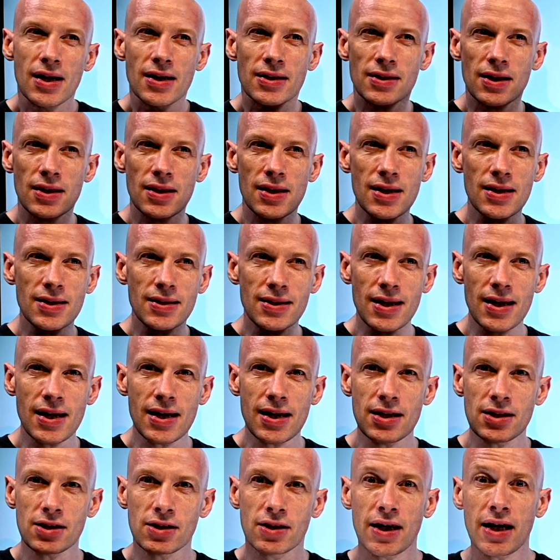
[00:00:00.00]
So this
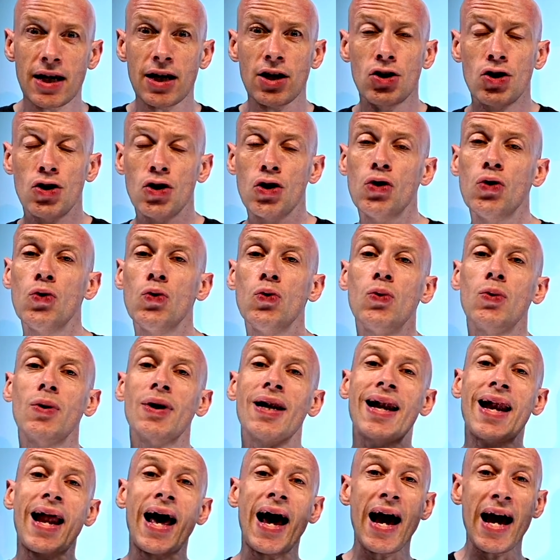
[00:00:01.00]
is the new
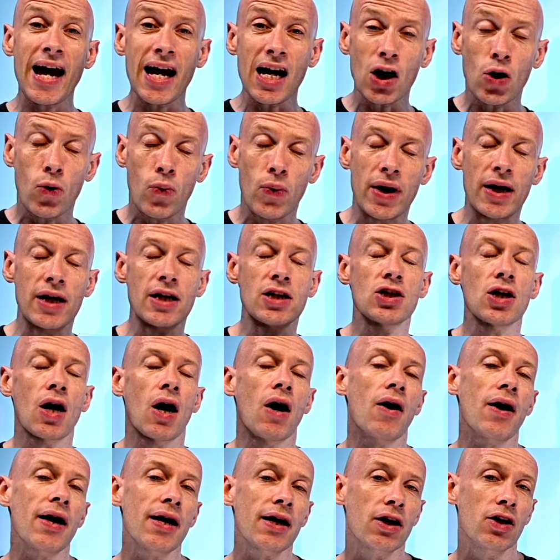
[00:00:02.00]
language
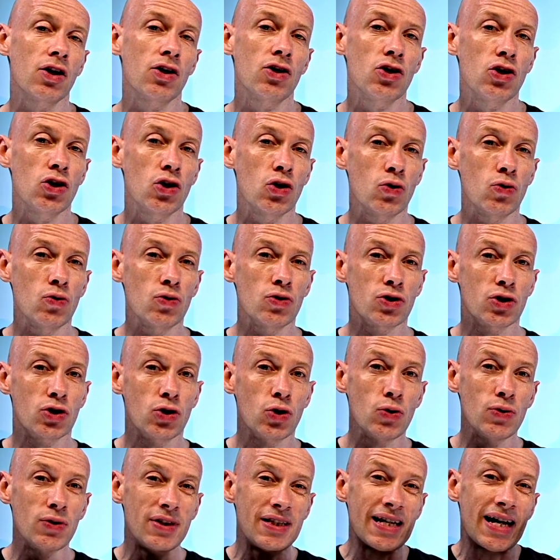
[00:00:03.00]
I can use
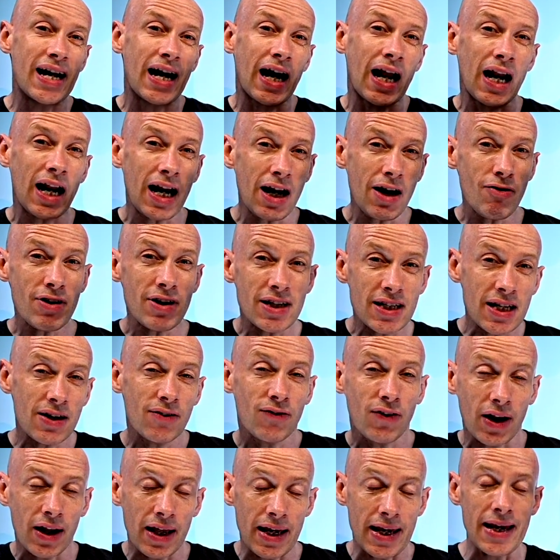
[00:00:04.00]
to
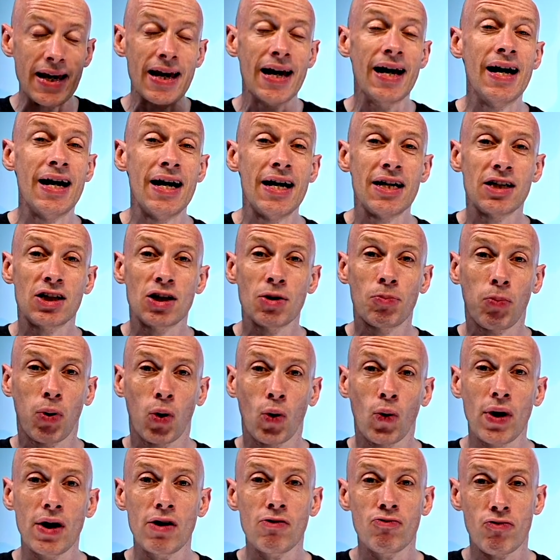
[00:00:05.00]
declaratively
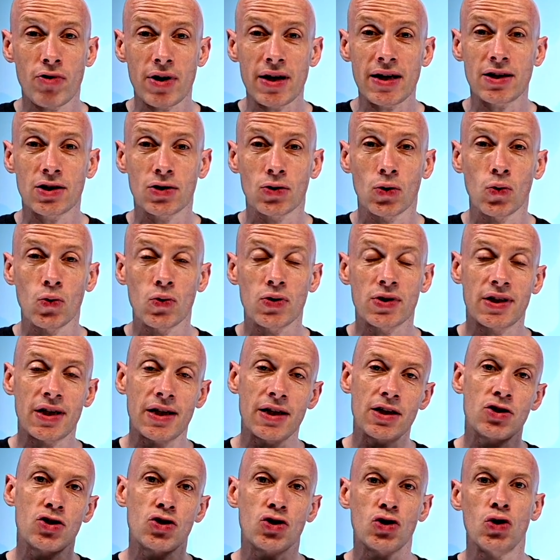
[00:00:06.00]
deploy
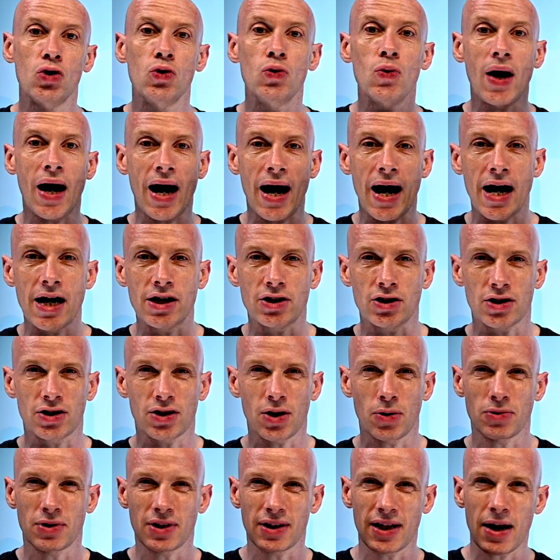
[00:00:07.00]
resources to Azure.
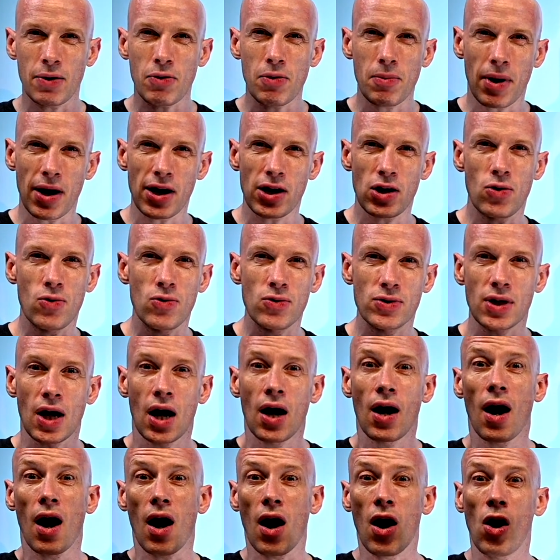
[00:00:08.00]
So today we might use
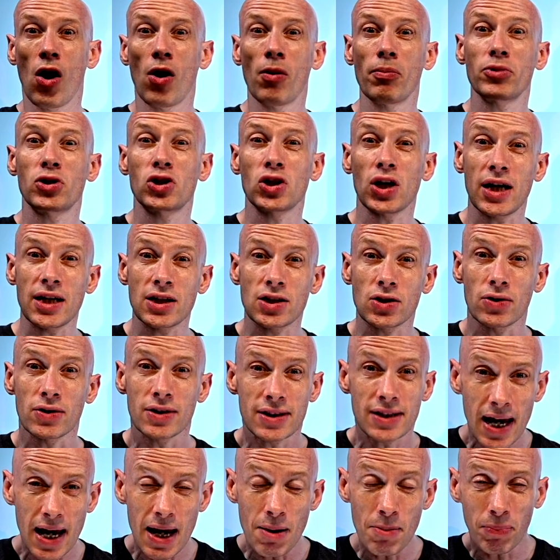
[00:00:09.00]
ARM JSON
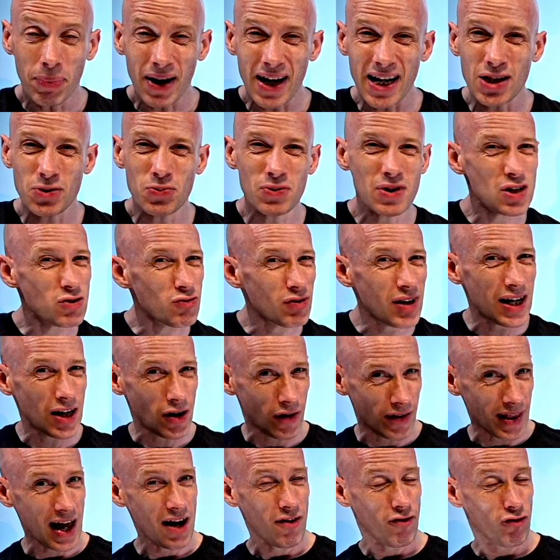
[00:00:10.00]
templates, which is really
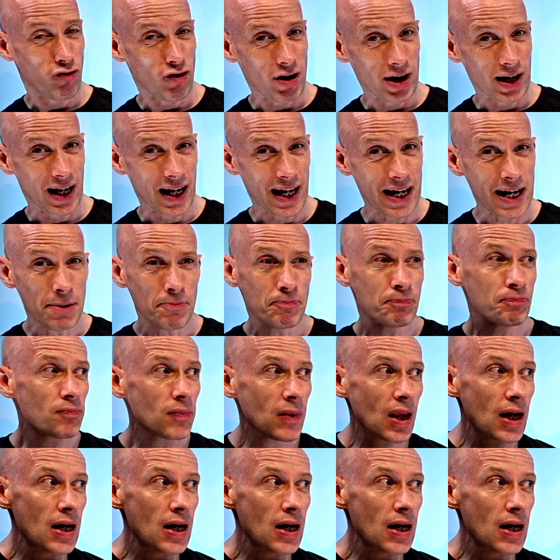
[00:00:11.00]
not that friendly.